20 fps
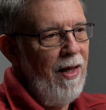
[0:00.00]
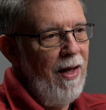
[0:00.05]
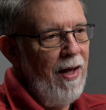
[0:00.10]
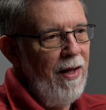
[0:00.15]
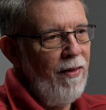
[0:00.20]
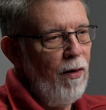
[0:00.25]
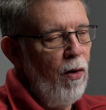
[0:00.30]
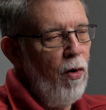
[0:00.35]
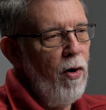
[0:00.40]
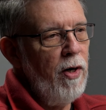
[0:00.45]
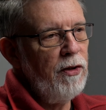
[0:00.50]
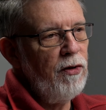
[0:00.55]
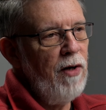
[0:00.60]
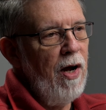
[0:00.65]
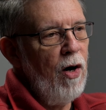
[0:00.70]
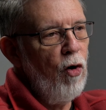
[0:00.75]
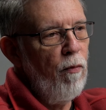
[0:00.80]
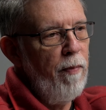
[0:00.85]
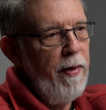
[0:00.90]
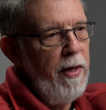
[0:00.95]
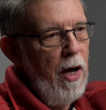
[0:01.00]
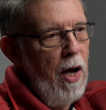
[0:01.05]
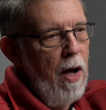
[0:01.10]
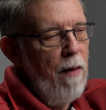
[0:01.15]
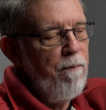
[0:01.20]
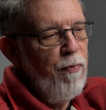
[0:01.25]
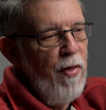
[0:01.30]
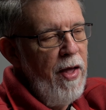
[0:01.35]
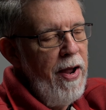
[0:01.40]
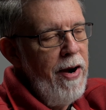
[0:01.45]
Uh, the Lord is not going to be
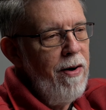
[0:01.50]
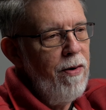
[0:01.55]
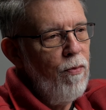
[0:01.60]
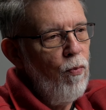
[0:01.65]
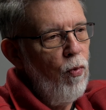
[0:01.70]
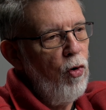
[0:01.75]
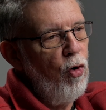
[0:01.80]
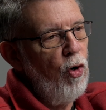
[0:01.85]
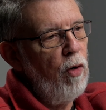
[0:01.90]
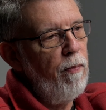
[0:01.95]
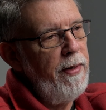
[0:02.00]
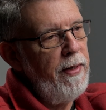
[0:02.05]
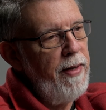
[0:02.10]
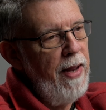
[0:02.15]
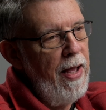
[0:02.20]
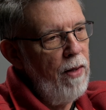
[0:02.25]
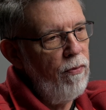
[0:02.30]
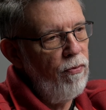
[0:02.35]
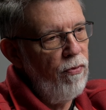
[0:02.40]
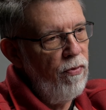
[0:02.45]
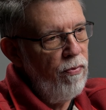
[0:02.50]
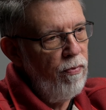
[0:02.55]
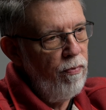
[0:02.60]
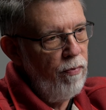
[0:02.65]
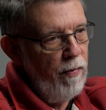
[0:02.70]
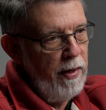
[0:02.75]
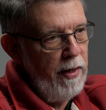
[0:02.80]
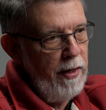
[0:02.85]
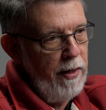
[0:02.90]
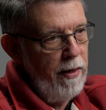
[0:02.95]
up there, and we're going to be down
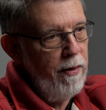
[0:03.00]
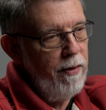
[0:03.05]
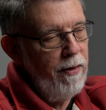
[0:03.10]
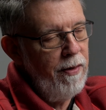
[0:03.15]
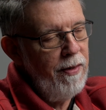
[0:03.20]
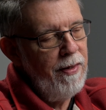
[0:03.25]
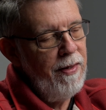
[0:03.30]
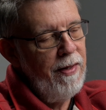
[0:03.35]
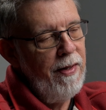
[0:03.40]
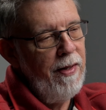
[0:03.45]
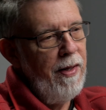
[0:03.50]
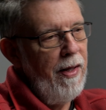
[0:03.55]
here.